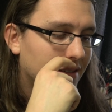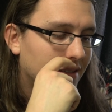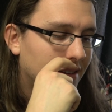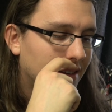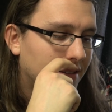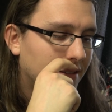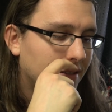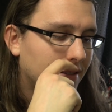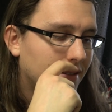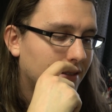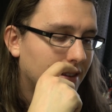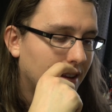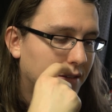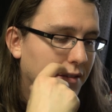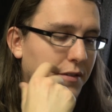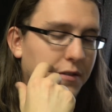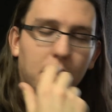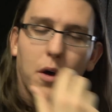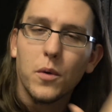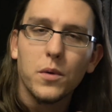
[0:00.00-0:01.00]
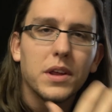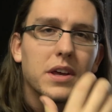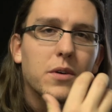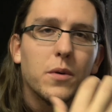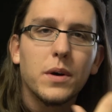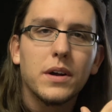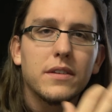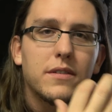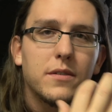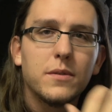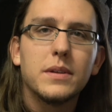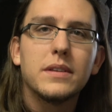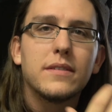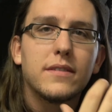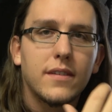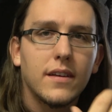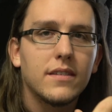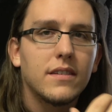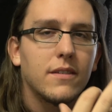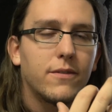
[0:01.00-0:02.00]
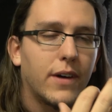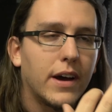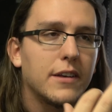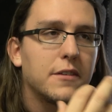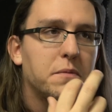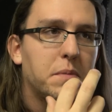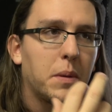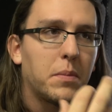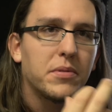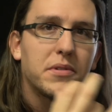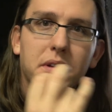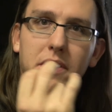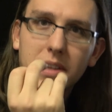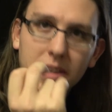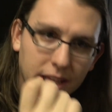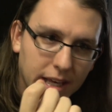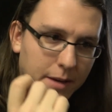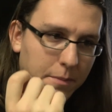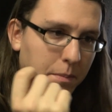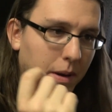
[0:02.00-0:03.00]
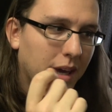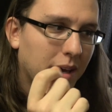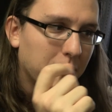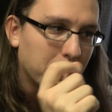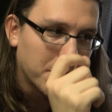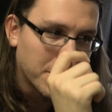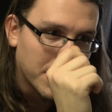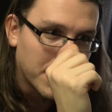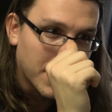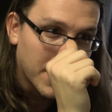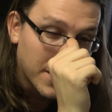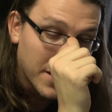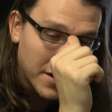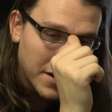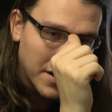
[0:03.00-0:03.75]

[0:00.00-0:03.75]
this is only going to incentivize people to clickbait more